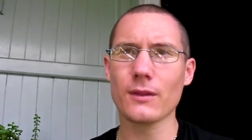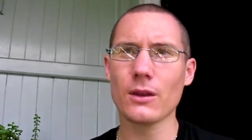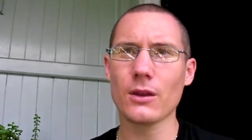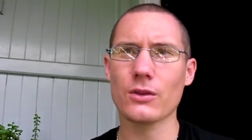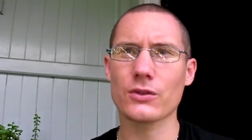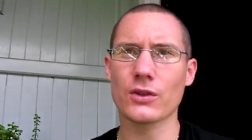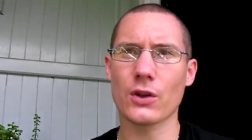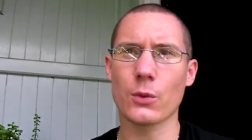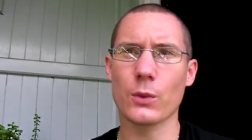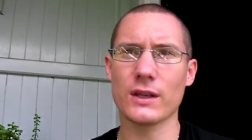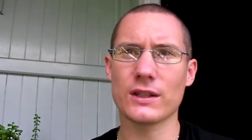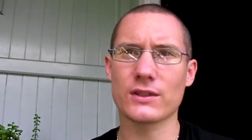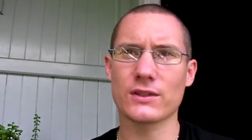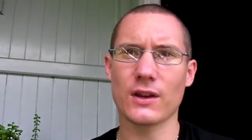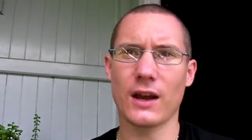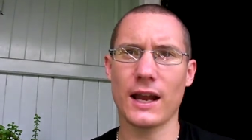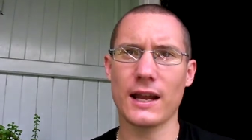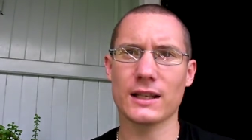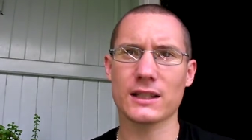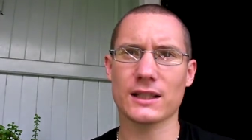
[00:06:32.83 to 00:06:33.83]
So when
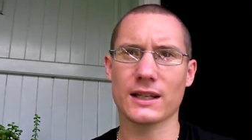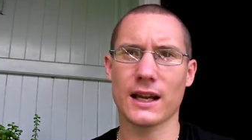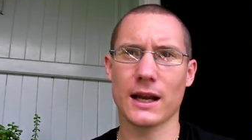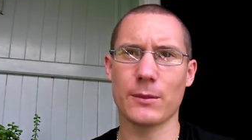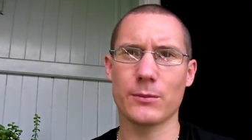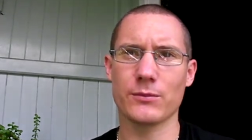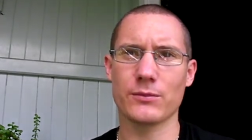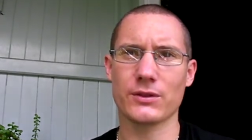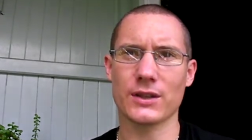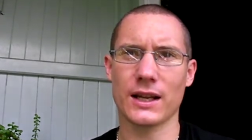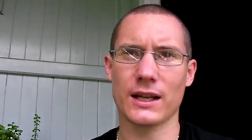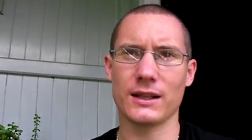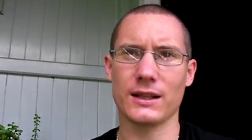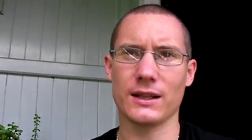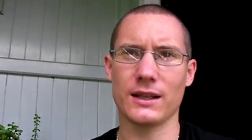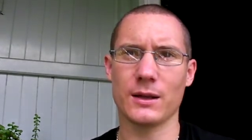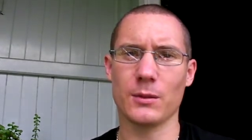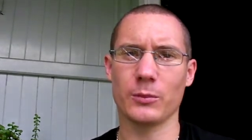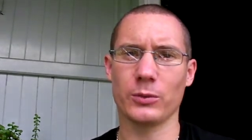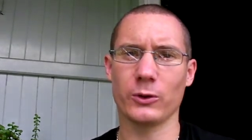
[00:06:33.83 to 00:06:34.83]
science comes under
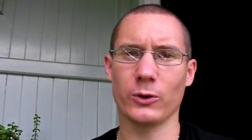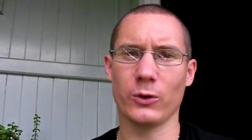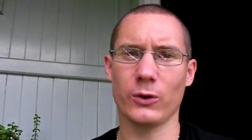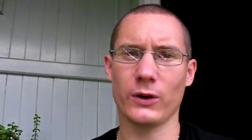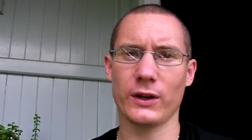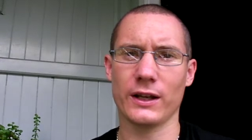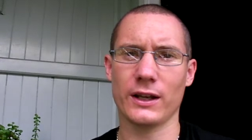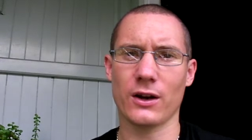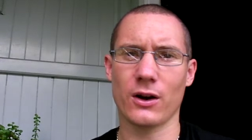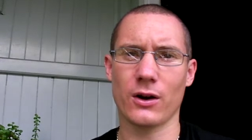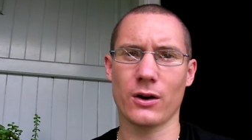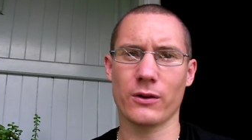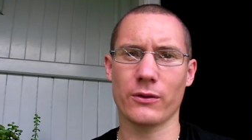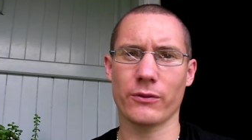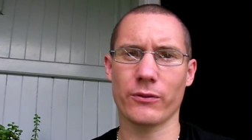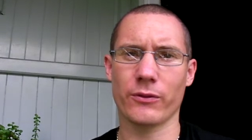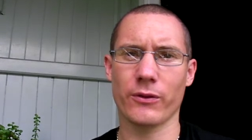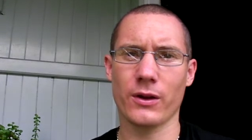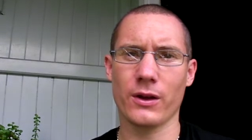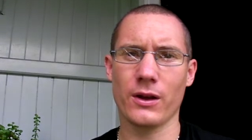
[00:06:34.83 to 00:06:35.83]
the employ
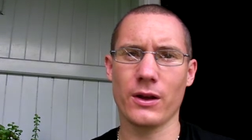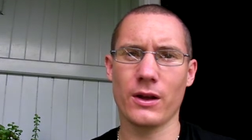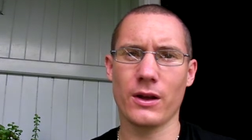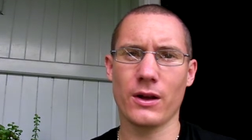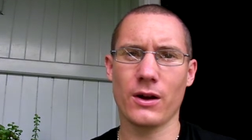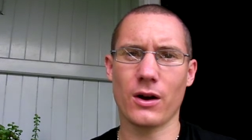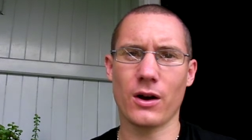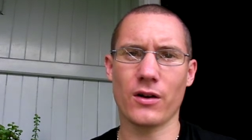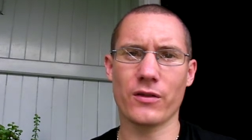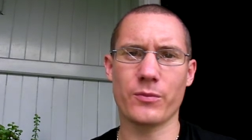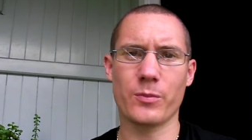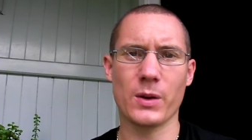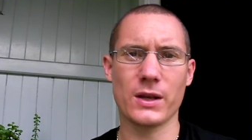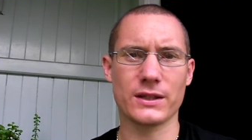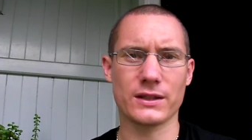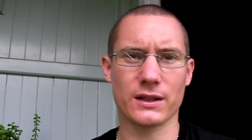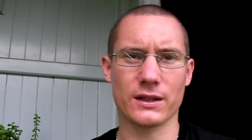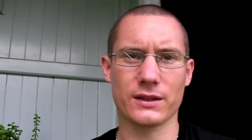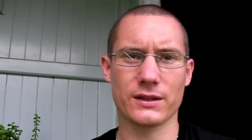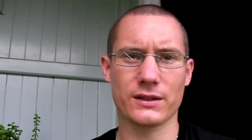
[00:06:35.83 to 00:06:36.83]
of, of
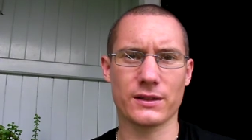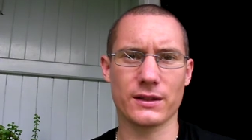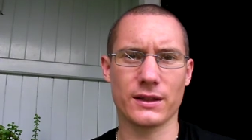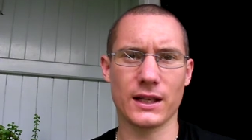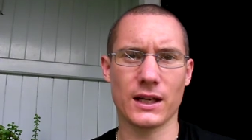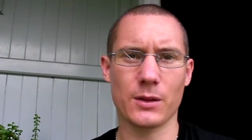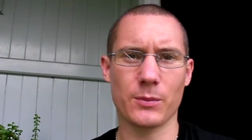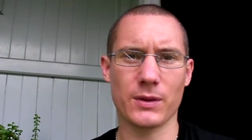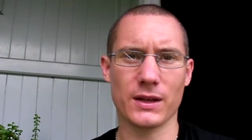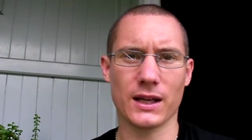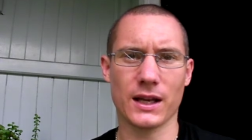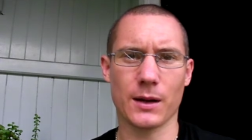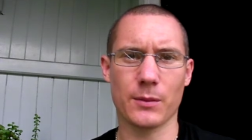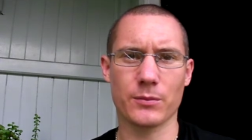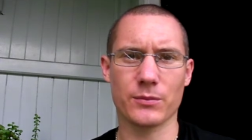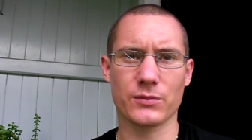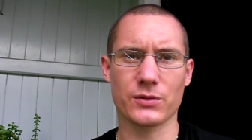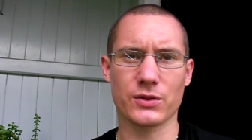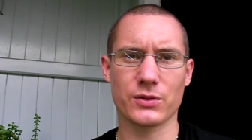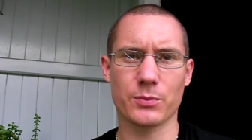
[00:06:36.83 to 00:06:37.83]
business, then it
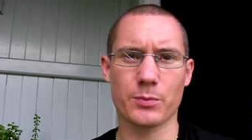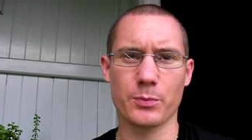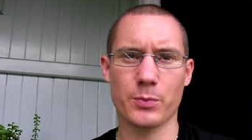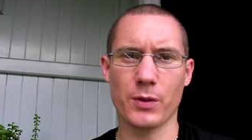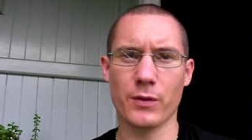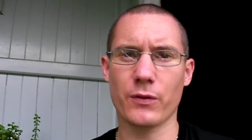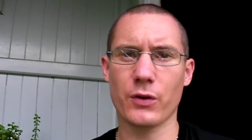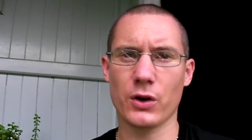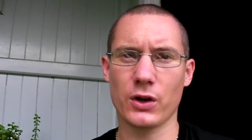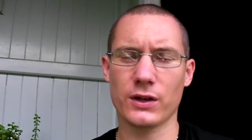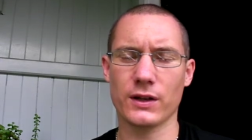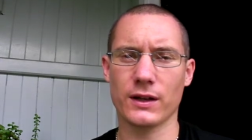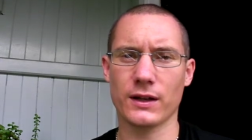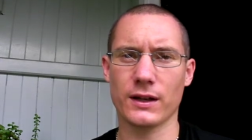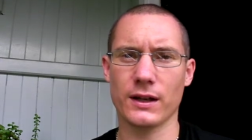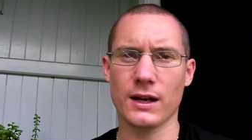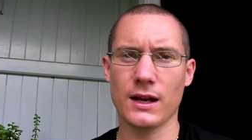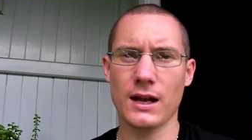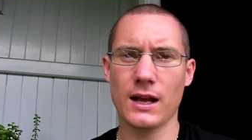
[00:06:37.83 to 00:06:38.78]
becomes perverted.